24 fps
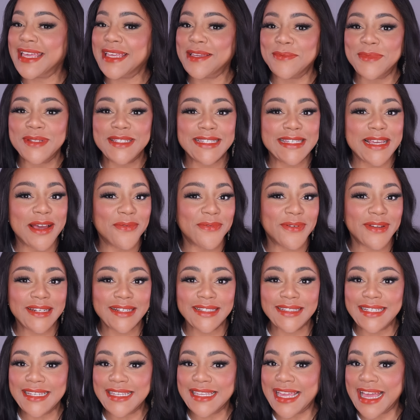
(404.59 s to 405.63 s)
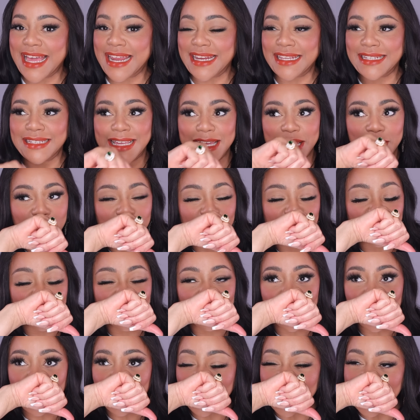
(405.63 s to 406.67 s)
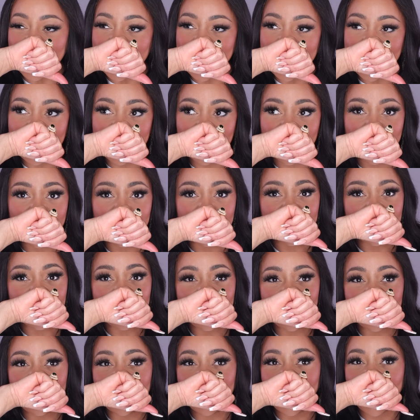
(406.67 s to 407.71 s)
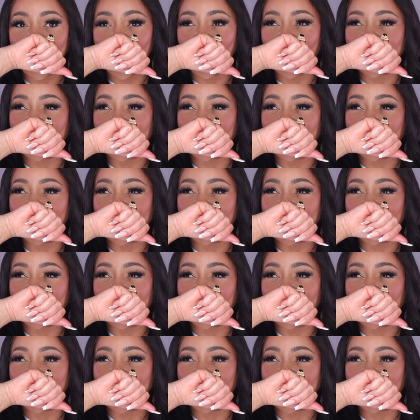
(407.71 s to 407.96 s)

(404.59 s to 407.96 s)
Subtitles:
am definitely getting like a fruitiness